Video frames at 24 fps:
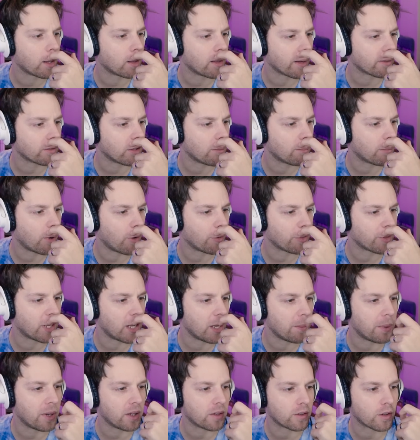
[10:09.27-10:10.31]
Collecting both
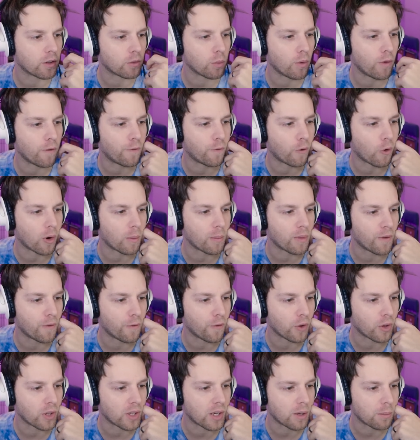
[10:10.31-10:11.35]
key pieces will form the
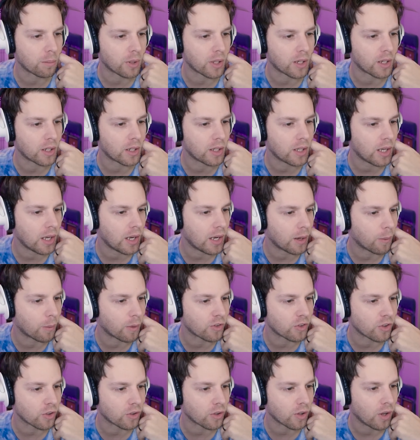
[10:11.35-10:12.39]
fully completed key,
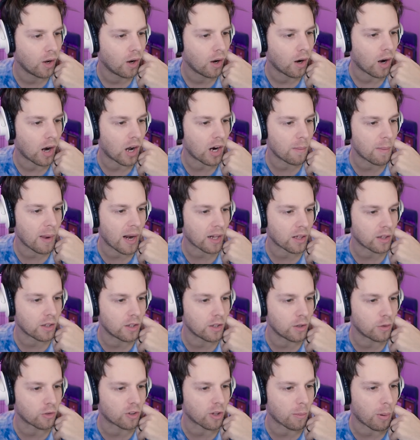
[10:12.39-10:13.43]
which is
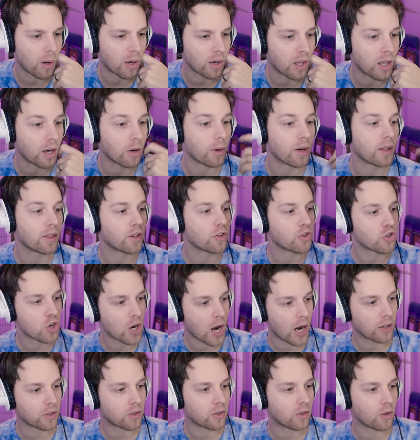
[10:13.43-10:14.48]
automatically used upon entering the
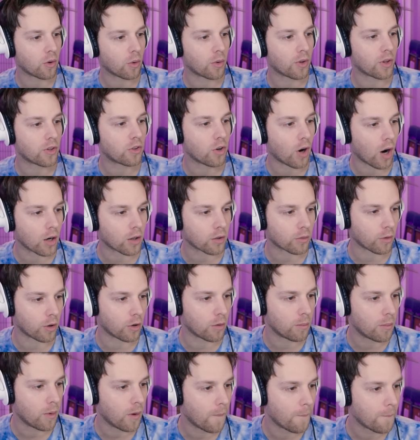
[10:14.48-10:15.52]
chest or the dark room.